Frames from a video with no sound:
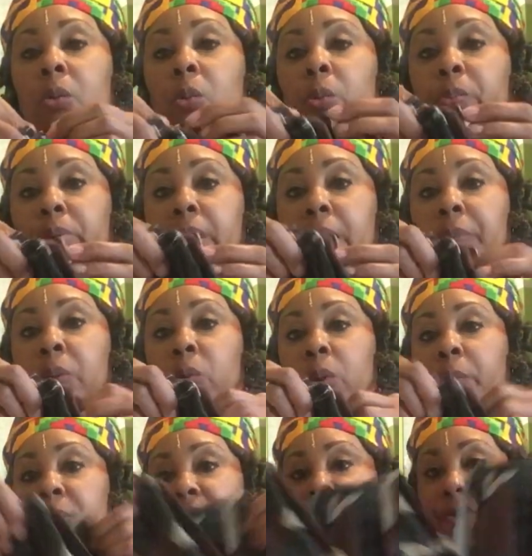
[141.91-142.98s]
probably will
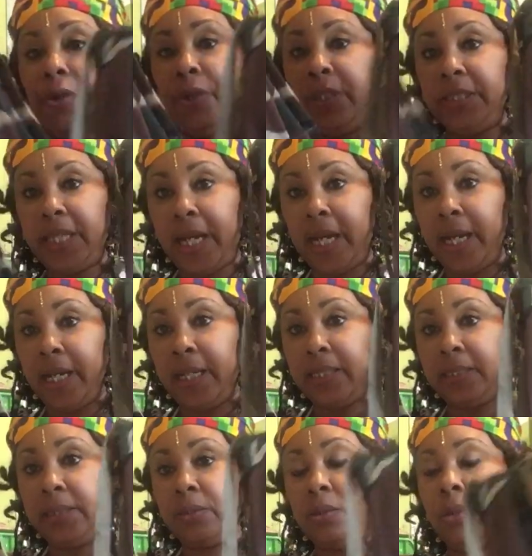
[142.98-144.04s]
prefer the
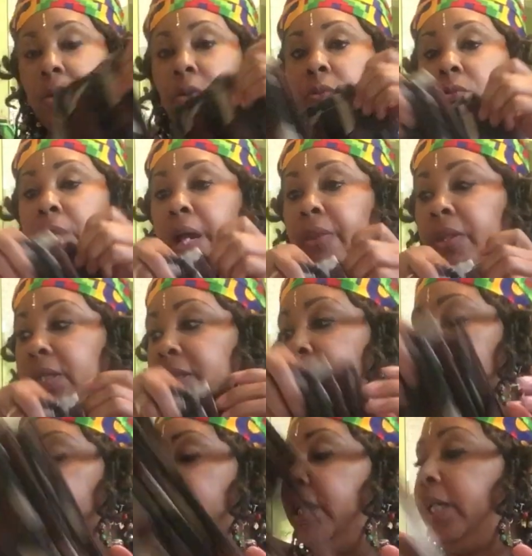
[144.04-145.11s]
ties rather
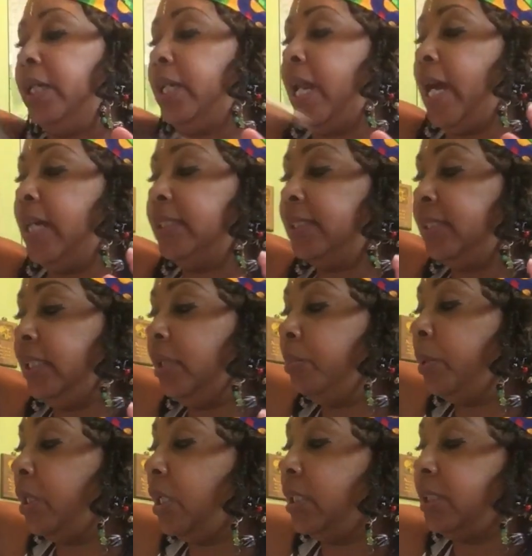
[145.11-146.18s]
than the elastic,
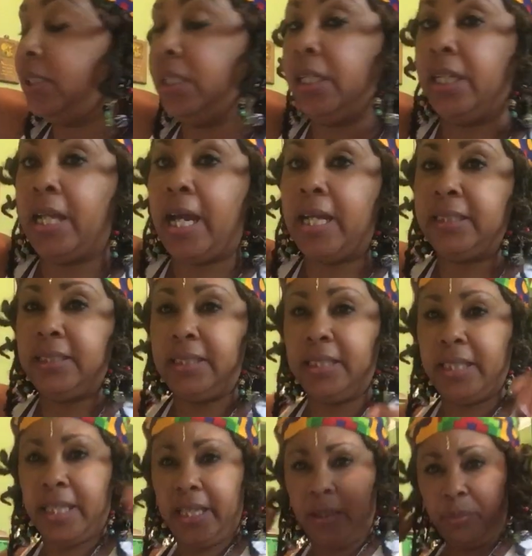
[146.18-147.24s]
because the elastic
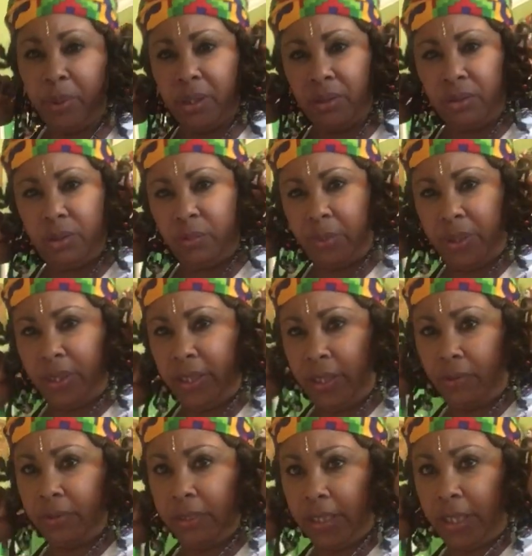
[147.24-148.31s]
can be a little bit
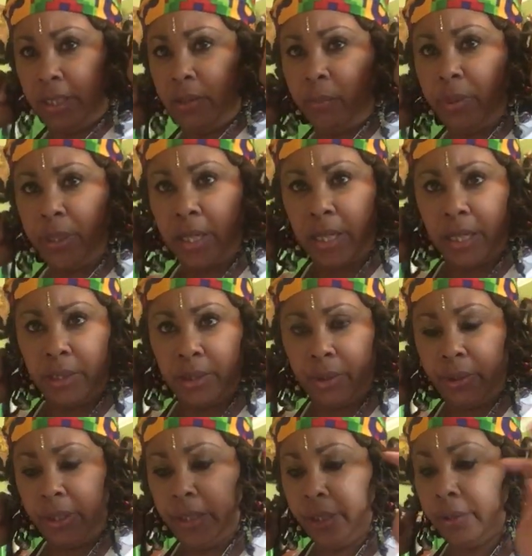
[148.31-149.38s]
irritating behind your
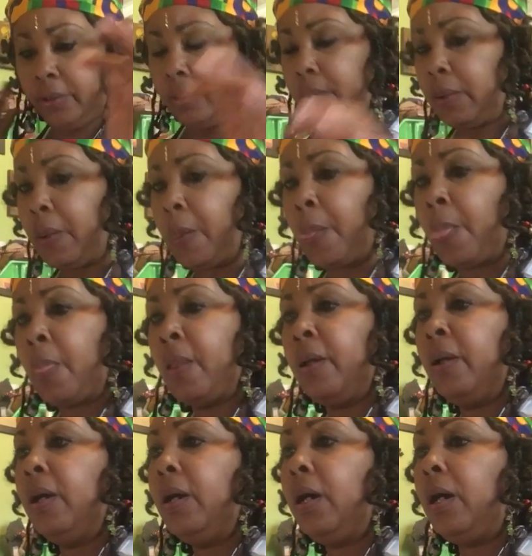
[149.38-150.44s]
ear,
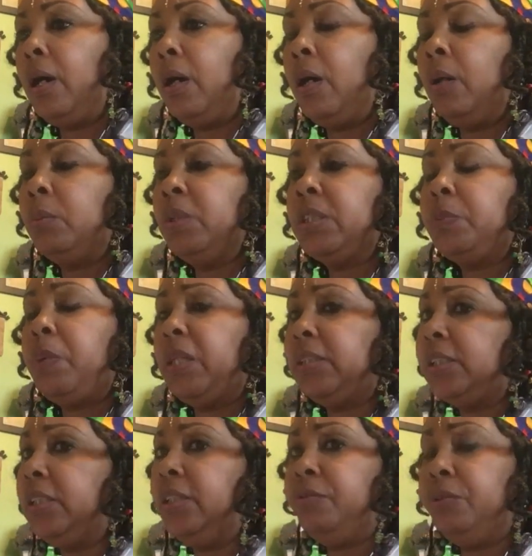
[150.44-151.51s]

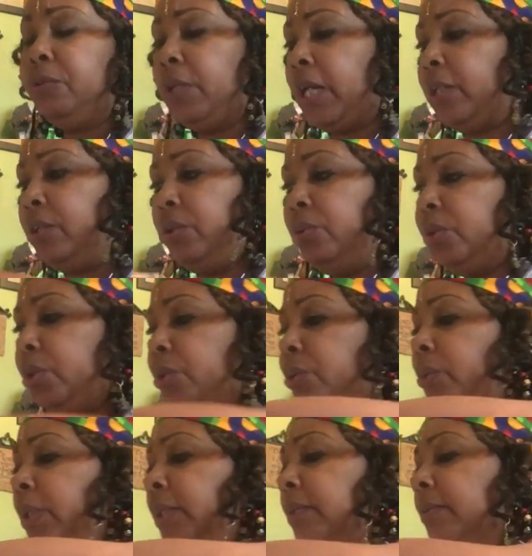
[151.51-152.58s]
especially if you're not used to
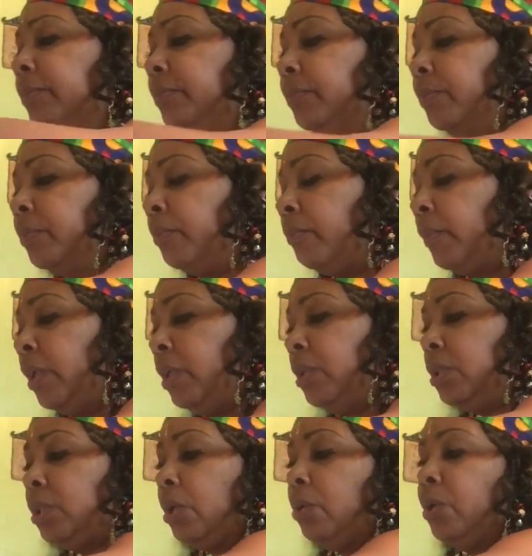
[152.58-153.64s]
it.
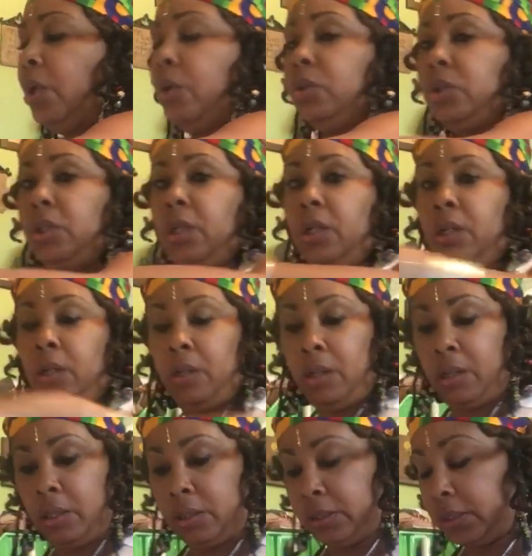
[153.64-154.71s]
So those are
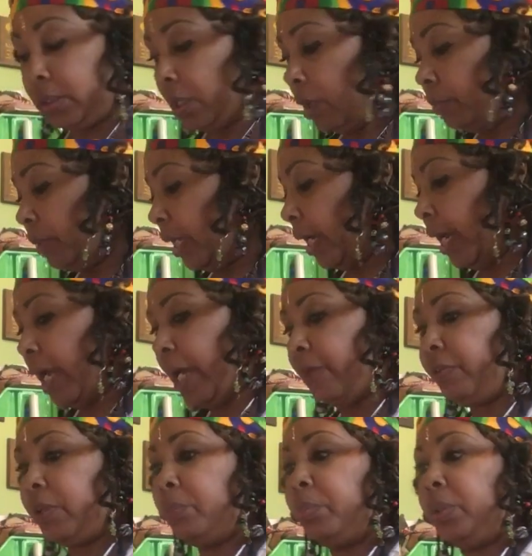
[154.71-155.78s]
some that I
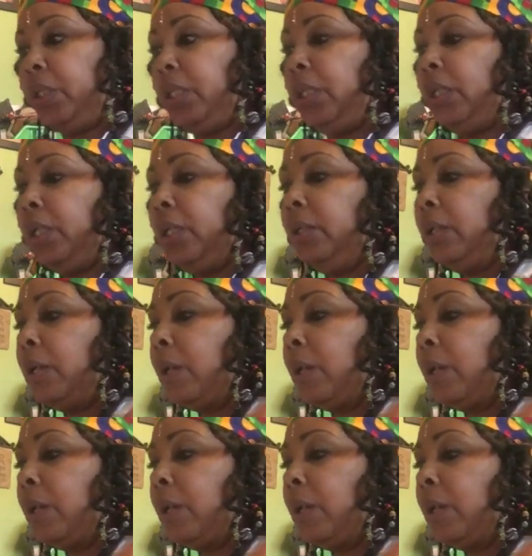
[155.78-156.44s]
have completed,